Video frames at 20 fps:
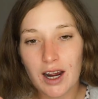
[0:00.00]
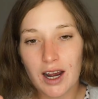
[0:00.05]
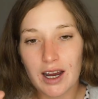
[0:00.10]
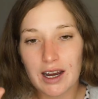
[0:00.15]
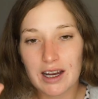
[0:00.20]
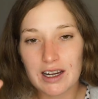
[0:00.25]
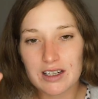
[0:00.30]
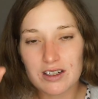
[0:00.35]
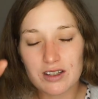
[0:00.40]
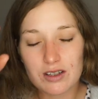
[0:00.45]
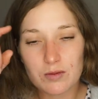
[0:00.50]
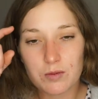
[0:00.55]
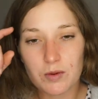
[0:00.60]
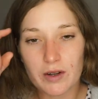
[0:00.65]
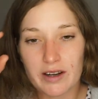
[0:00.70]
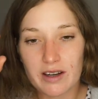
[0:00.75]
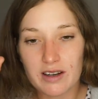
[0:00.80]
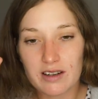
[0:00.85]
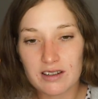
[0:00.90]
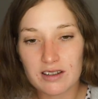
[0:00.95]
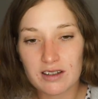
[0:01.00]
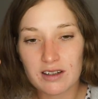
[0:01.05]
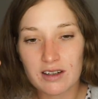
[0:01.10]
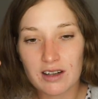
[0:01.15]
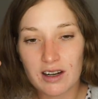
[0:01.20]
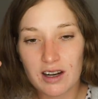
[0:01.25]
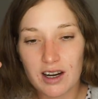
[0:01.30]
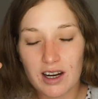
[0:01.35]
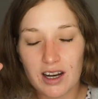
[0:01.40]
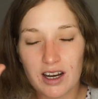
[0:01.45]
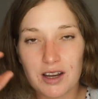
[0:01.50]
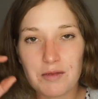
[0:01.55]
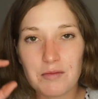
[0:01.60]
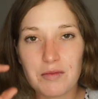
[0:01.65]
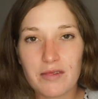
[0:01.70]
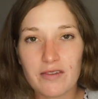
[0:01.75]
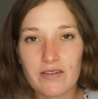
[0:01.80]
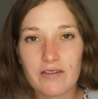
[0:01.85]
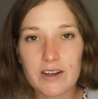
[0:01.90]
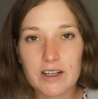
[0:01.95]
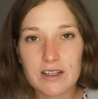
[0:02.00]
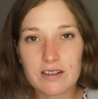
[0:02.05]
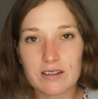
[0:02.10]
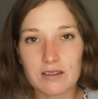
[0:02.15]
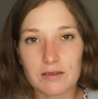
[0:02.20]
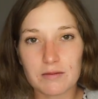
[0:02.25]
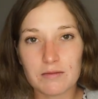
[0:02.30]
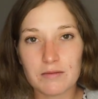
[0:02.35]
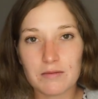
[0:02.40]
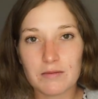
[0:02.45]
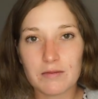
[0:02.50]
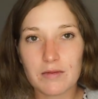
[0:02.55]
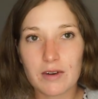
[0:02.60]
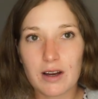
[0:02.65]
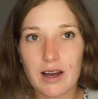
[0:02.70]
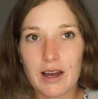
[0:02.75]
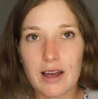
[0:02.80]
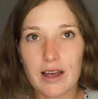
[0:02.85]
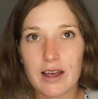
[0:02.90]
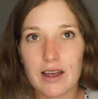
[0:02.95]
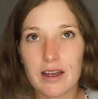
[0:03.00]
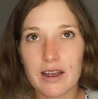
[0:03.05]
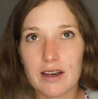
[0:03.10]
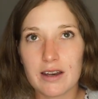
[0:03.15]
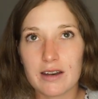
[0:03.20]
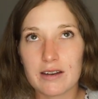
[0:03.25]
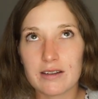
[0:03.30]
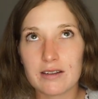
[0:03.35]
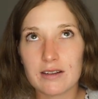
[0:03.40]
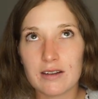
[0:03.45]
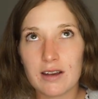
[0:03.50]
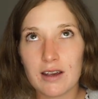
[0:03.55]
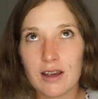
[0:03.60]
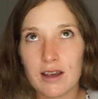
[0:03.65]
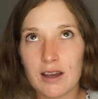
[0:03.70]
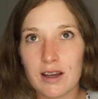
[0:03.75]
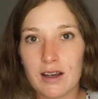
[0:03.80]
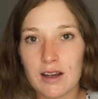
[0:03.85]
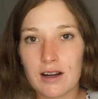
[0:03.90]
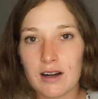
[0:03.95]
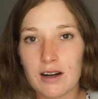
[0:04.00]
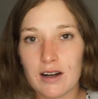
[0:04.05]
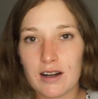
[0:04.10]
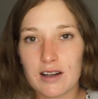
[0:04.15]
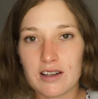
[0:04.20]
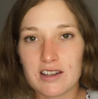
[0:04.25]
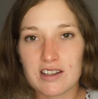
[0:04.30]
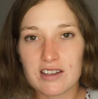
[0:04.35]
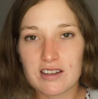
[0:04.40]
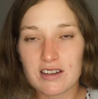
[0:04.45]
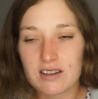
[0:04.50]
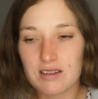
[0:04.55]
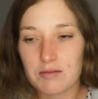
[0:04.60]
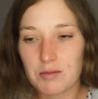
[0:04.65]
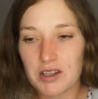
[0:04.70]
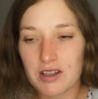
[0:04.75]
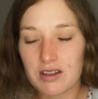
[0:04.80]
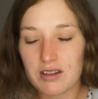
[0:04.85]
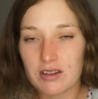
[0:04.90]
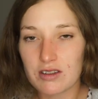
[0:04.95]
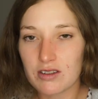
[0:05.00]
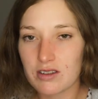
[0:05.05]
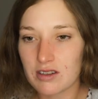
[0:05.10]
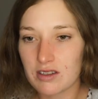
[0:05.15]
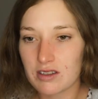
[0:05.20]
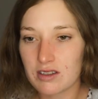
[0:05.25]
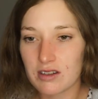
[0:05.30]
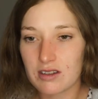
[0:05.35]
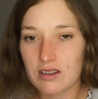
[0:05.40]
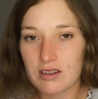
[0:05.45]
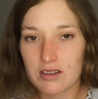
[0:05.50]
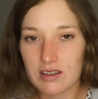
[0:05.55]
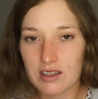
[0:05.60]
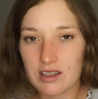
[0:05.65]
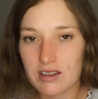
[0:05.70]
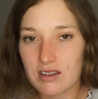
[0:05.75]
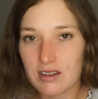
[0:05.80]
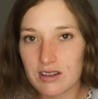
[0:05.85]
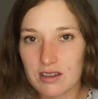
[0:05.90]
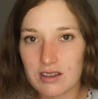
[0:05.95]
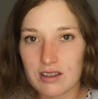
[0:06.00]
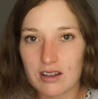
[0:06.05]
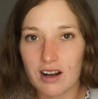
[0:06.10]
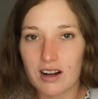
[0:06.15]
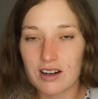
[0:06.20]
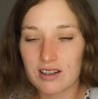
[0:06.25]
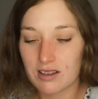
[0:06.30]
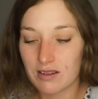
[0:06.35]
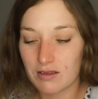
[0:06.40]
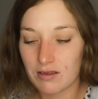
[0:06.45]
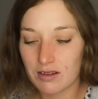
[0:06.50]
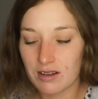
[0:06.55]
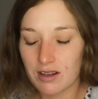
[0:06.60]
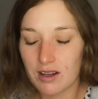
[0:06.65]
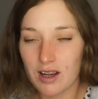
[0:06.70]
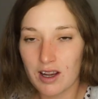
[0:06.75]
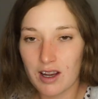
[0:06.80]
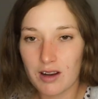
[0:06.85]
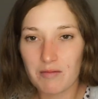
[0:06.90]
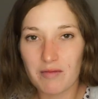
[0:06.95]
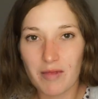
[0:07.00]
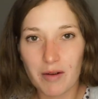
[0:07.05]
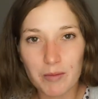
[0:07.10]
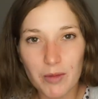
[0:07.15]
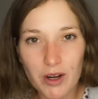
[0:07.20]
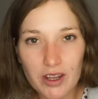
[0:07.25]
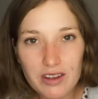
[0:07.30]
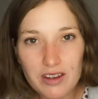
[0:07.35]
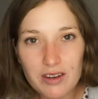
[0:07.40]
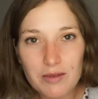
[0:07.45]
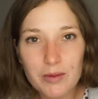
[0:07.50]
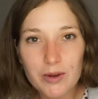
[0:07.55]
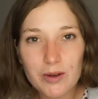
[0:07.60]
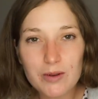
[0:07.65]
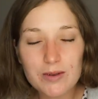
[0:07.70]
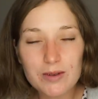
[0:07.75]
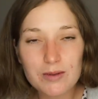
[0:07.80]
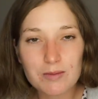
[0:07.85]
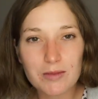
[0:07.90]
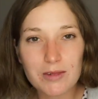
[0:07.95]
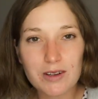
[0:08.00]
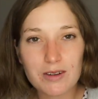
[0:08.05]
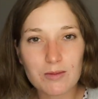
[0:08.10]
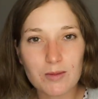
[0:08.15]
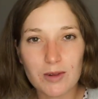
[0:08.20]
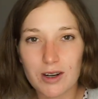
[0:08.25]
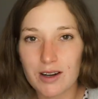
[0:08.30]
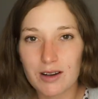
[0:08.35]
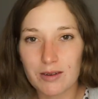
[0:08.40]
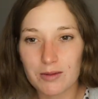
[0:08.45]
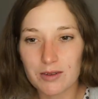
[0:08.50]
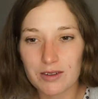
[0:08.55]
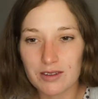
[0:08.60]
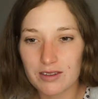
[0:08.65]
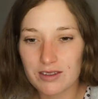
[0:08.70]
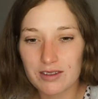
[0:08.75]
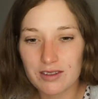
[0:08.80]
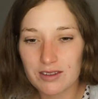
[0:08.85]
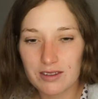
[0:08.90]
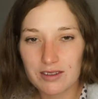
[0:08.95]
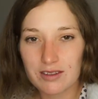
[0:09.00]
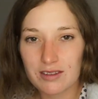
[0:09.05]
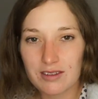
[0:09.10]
I just went, I'm a victim, and this has started. My mother abused me when I was